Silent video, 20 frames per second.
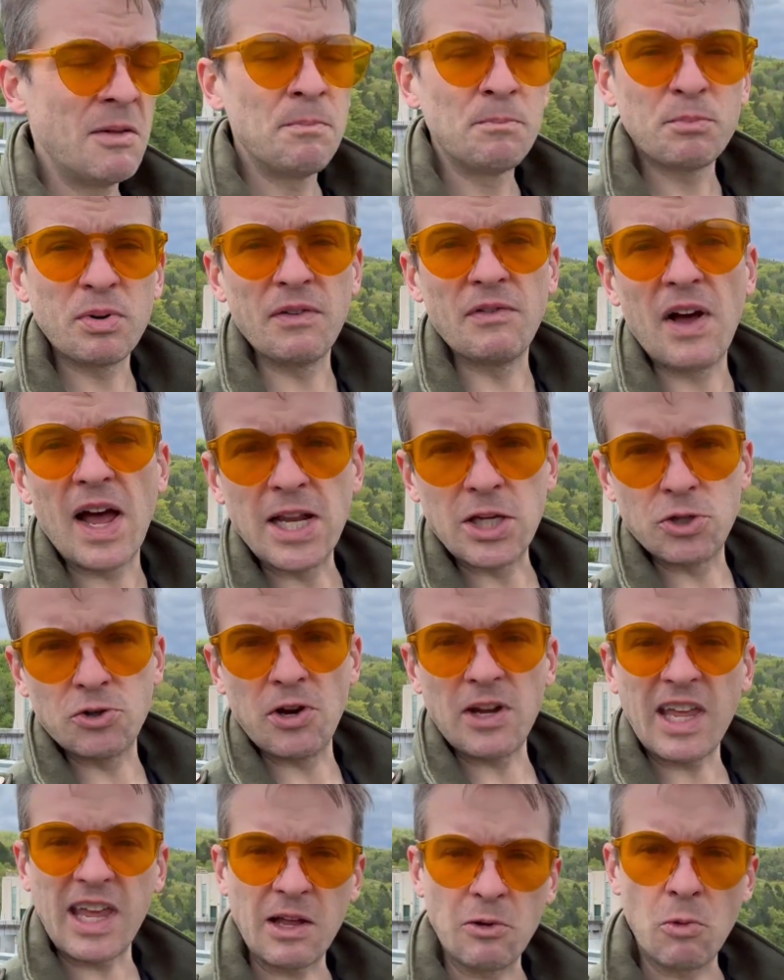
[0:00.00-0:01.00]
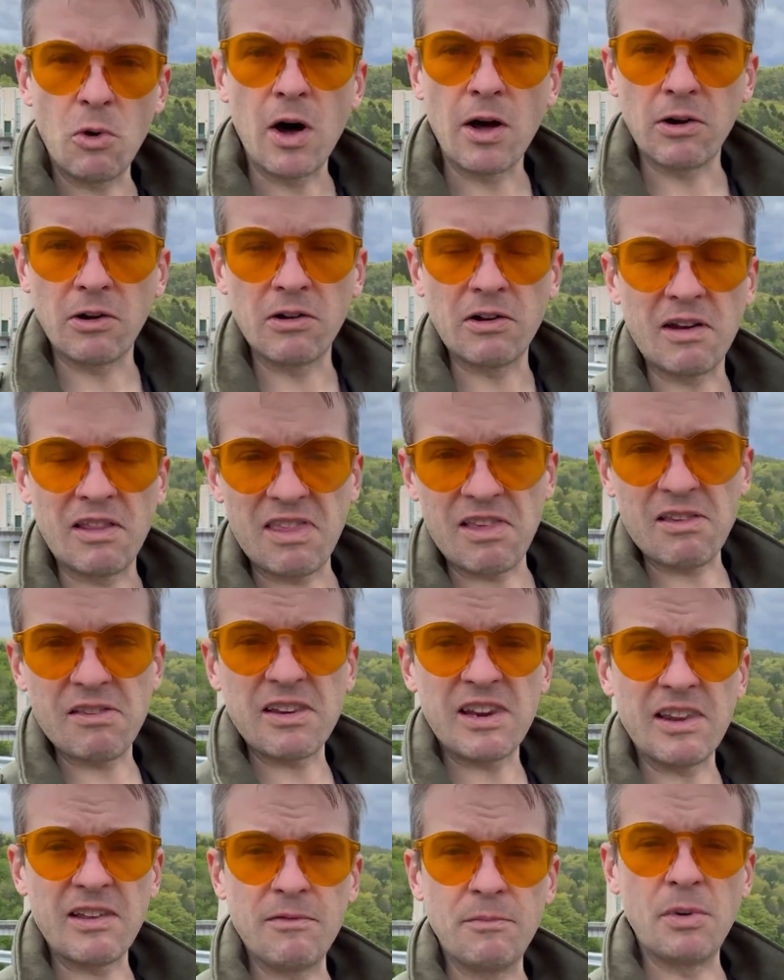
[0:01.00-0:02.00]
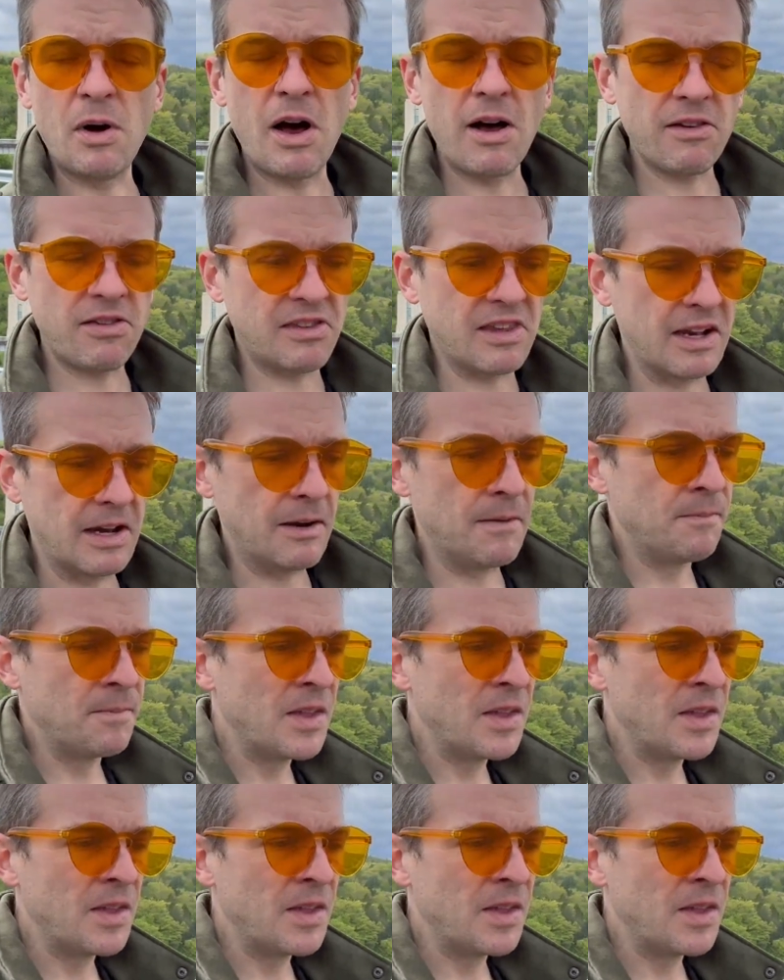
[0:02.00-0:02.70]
provide drinking water to the city of Boston,